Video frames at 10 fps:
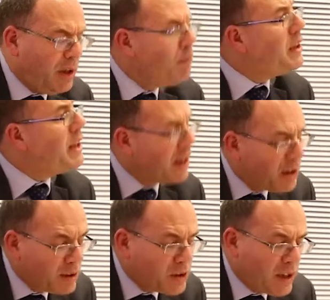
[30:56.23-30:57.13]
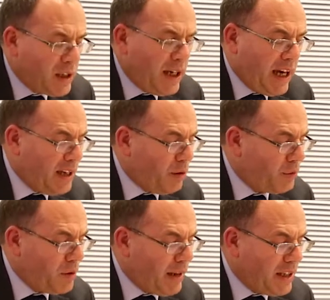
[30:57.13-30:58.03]
But in others, it
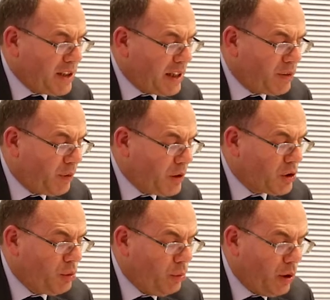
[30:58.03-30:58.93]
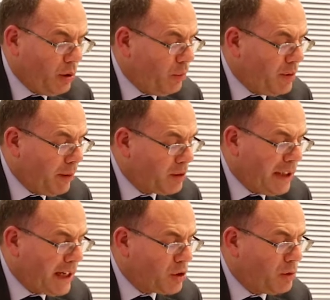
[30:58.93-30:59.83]
often makes sense for us to work with
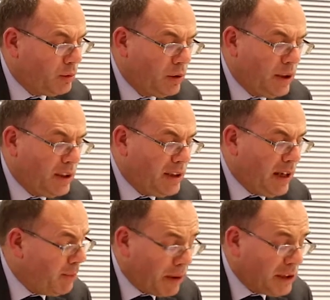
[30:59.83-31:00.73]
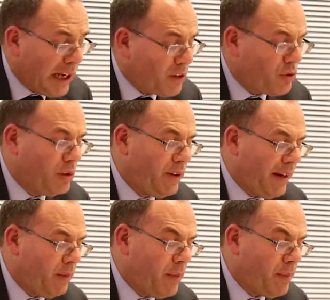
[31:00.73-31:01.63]
multilateral
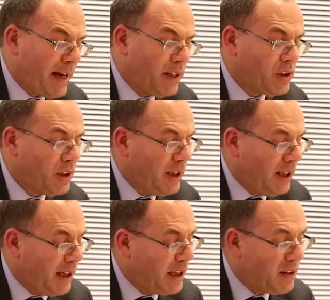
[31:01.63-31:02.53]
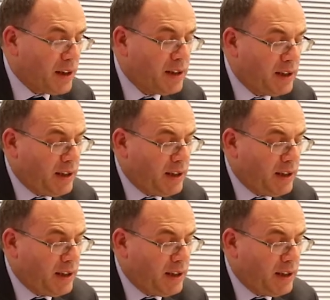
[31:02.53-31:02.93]
development banks and other